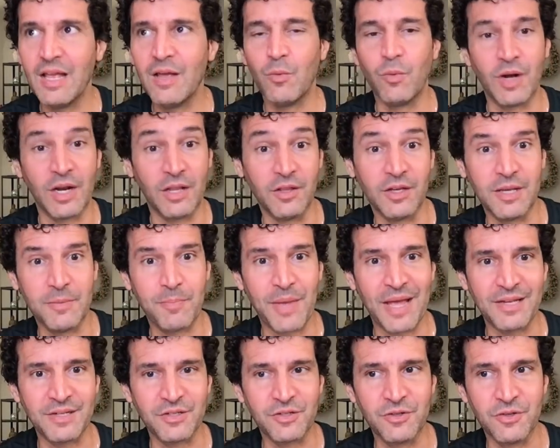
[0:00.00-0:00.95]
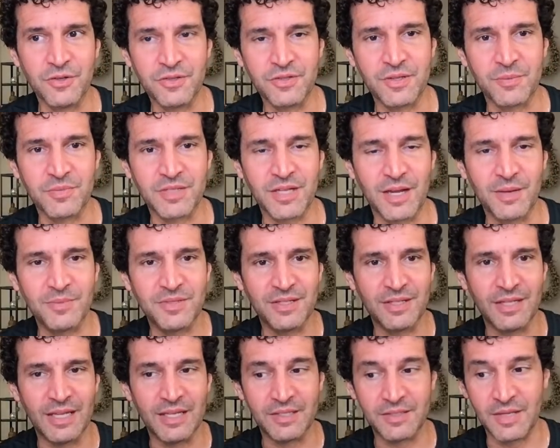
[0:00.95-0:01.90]
when I look at Pentacles, sometimes
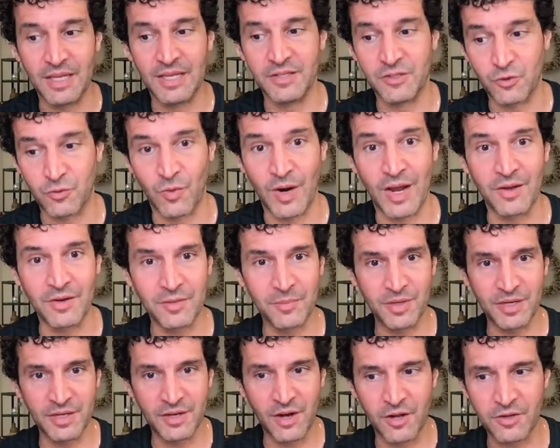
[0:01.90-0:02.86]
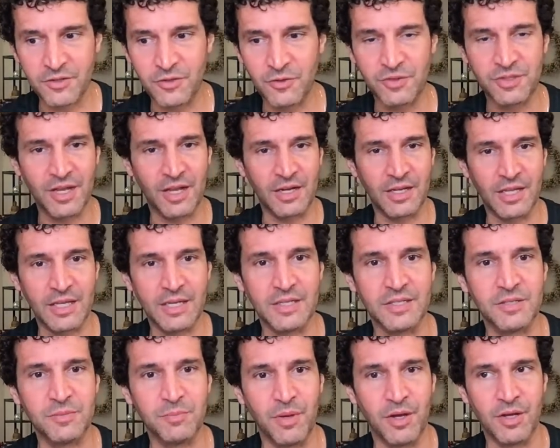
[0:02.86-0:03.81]
it's grounded, but it also is kind of like a
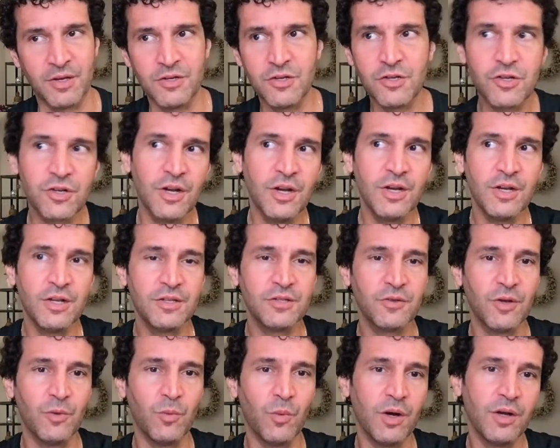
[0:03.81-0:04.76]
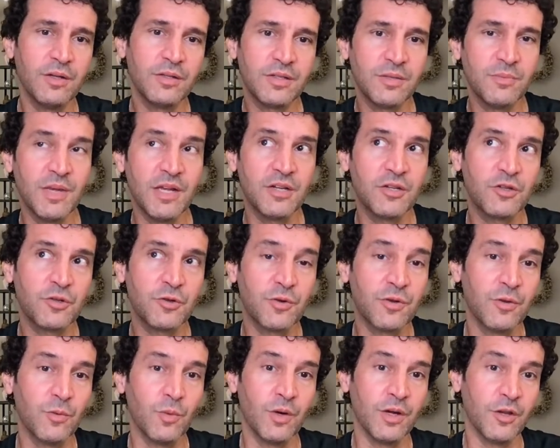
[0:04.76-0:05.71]
sponge. So I want to make sure
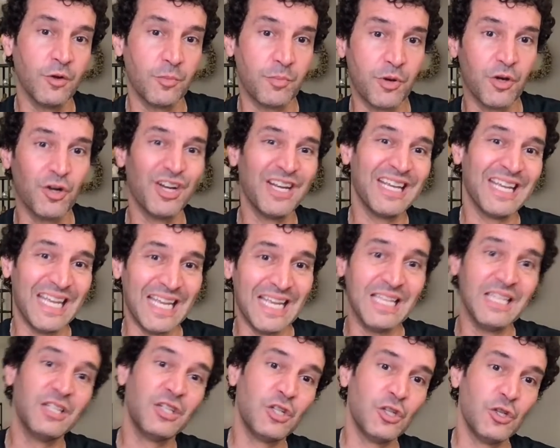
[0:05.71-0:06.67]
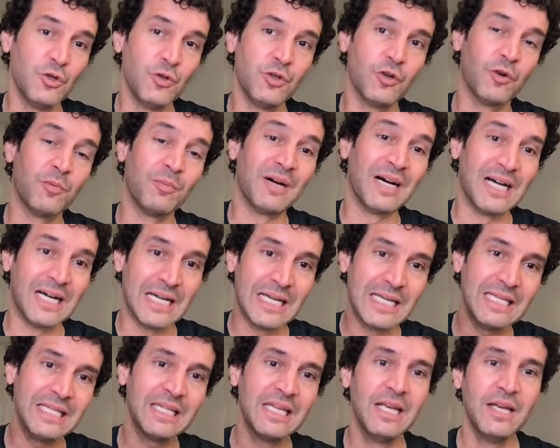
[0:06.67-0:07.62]
that what you're putting into your
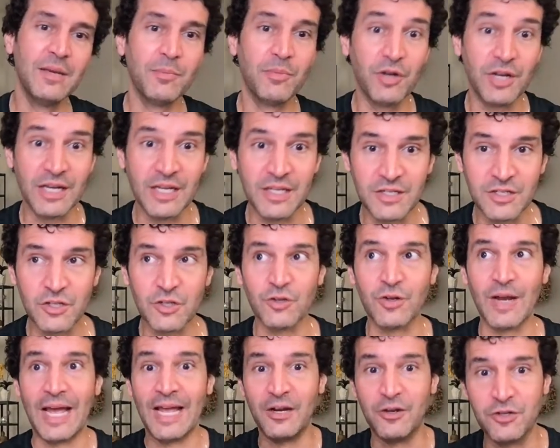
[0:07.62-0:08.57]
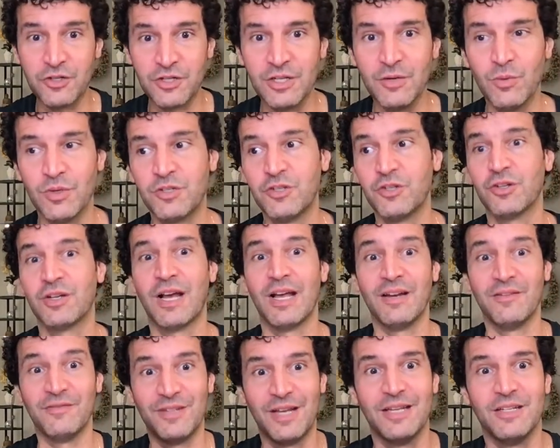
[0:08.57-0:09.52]
mind, putting into your energy, what you're kind
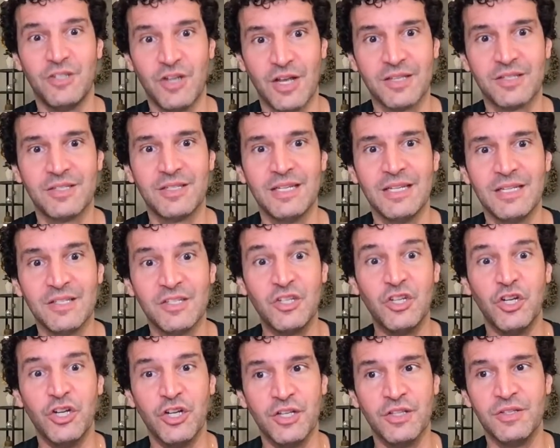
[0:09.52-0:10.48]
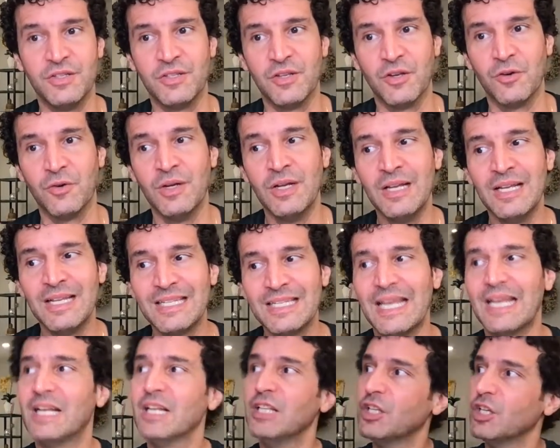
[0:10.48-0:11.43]
of digesting, is good. So
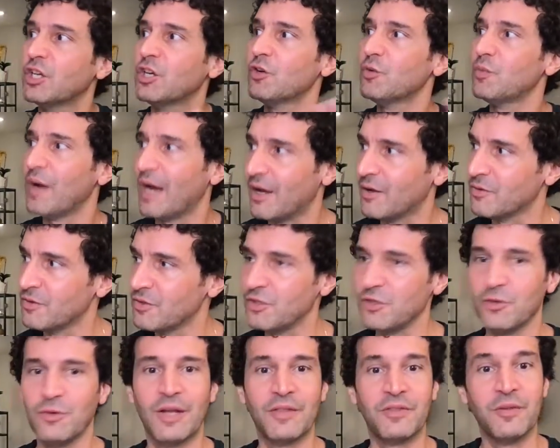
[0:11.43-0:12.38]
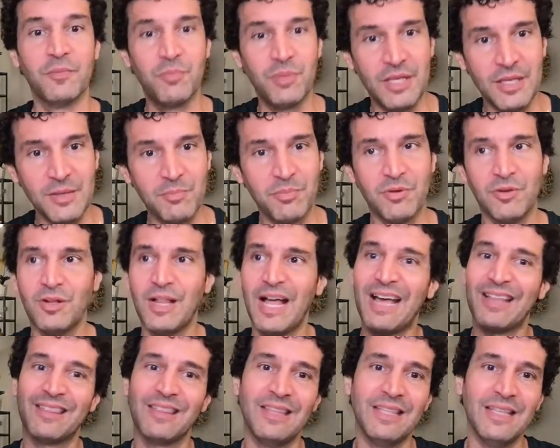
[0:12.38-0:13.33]
take a look around you at the people,
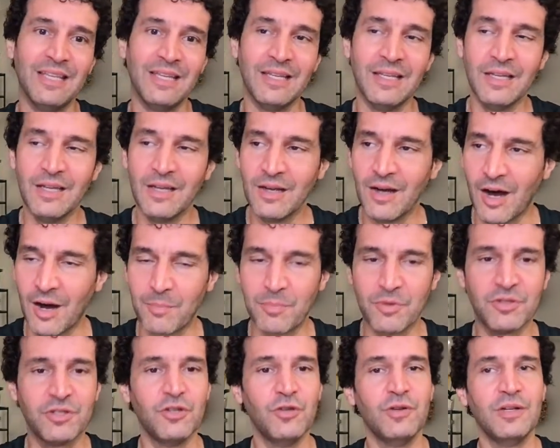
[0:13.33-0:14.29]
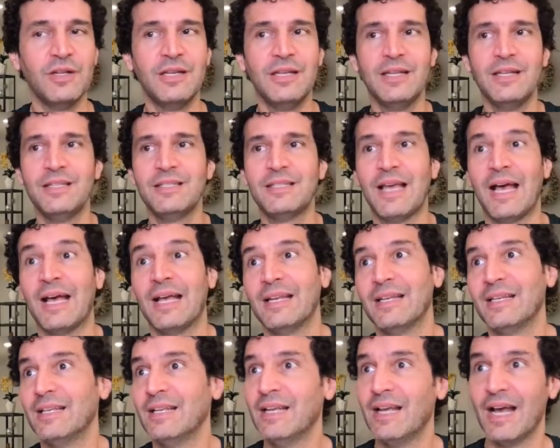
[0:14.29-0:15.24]
at the opportunities, at,
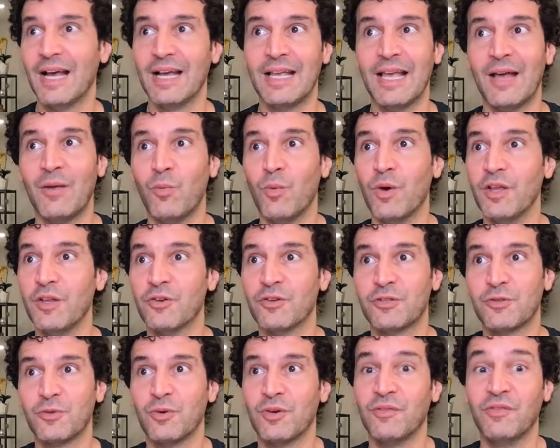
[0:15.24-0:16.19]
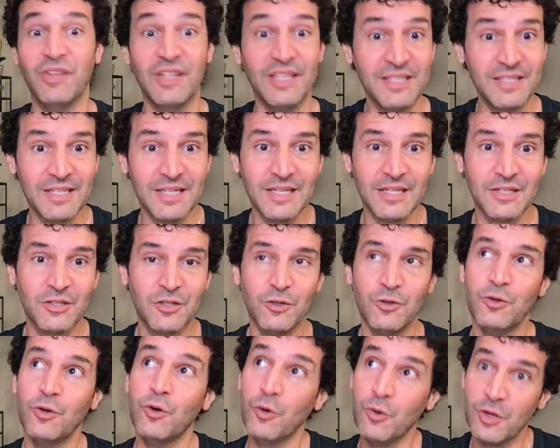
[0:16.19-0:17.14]
again, what you're sort of listening
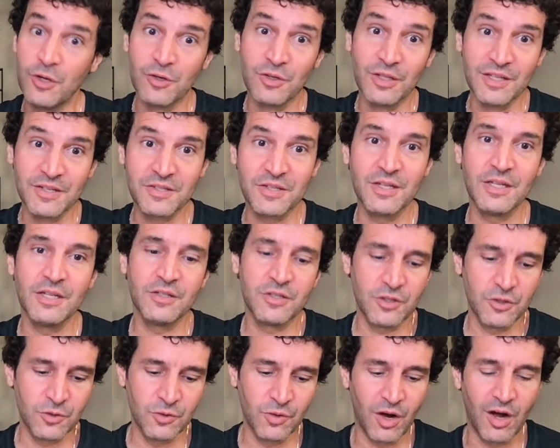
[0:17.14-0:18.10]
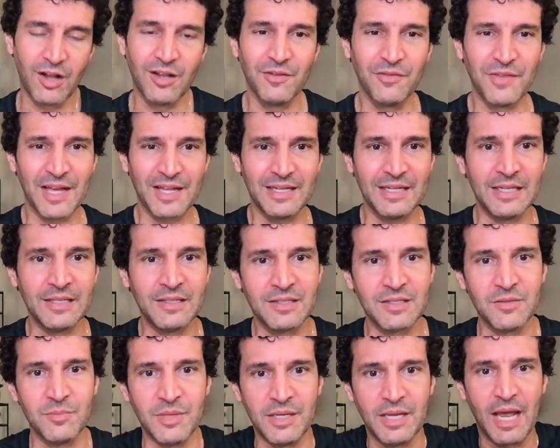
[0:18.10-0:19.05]
to, who you're listening to. All of that needs
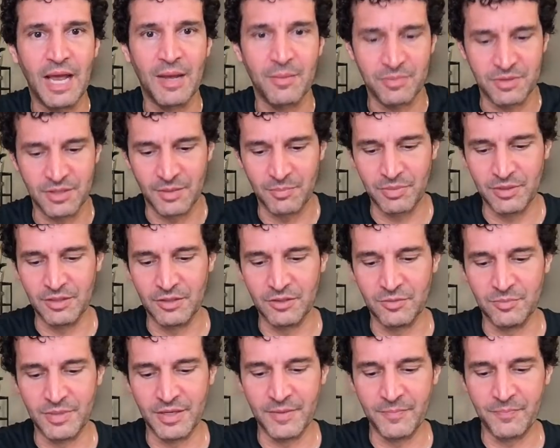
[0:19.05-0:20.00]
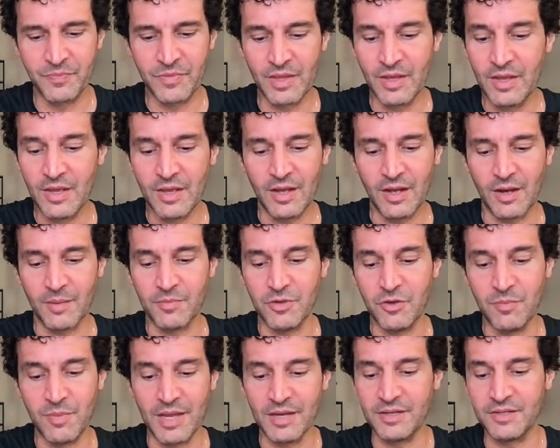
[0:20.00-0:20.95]
to be amped up a little bit. You
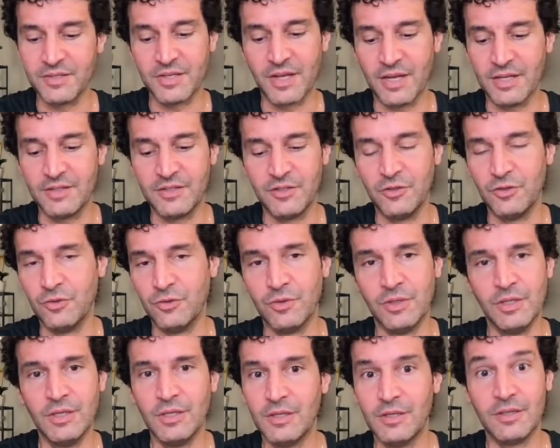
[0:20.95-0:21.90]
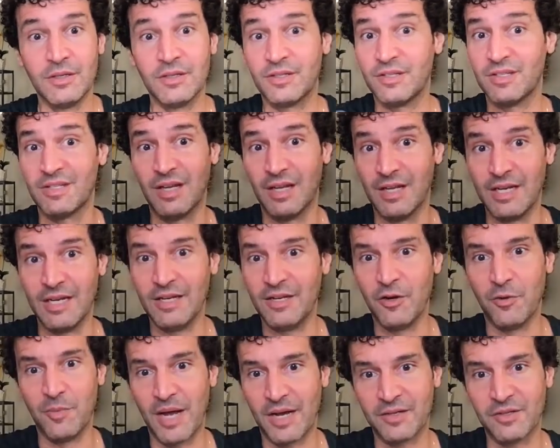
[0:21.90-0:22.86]
may decide to study, go
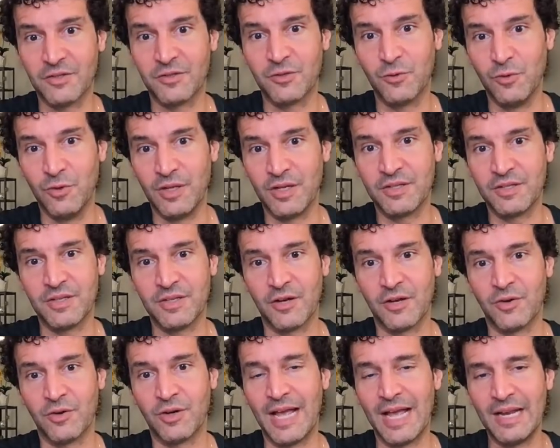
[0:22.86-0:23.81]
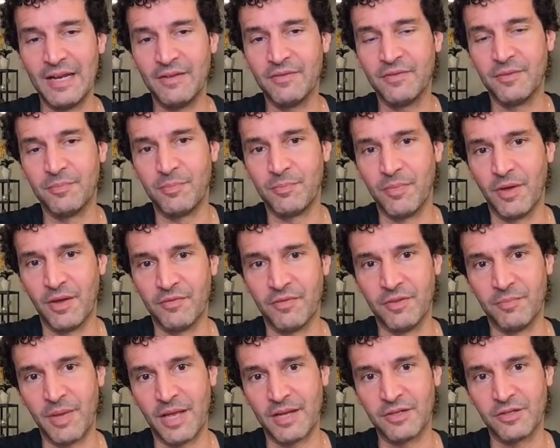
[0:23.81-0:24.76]
back to school, etc. Any of
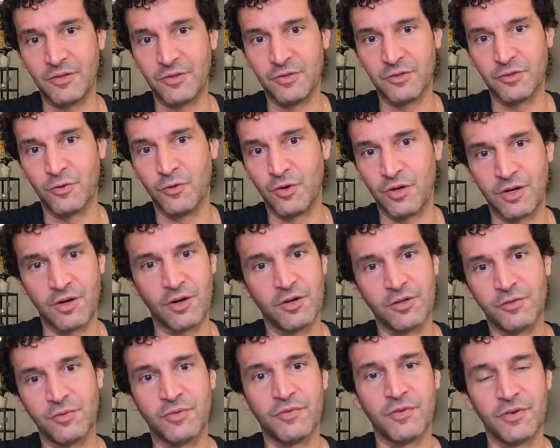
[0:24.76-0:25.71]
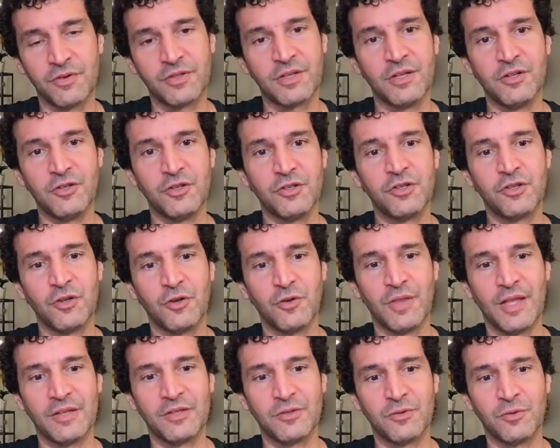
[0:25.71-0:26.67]
the Pentacles court cards reverse can just show
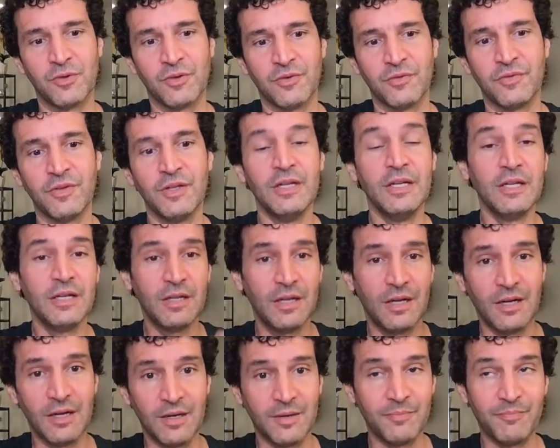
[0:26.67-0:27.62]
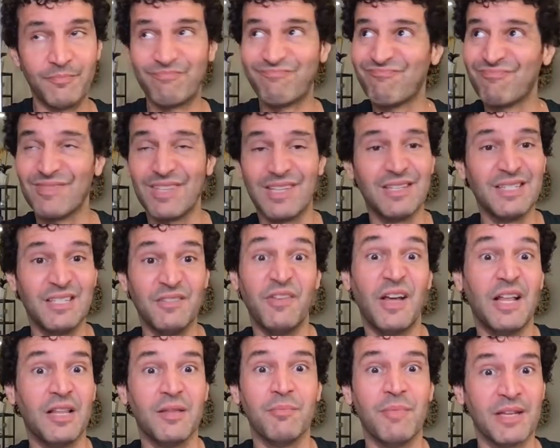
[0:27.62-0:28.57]
that sort of
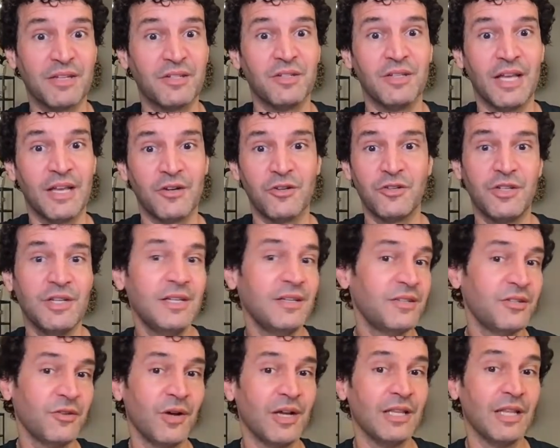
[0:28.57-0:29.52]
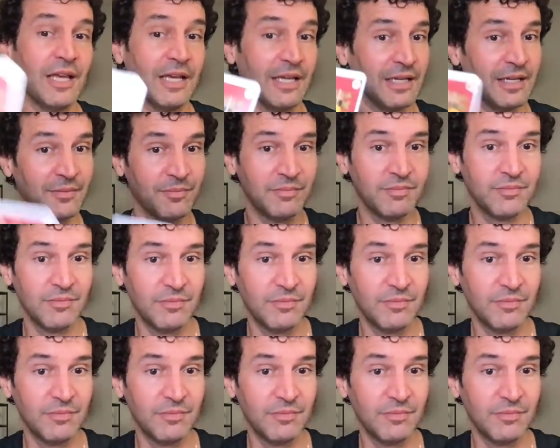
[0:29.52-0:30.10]
developmental energy. So I like it.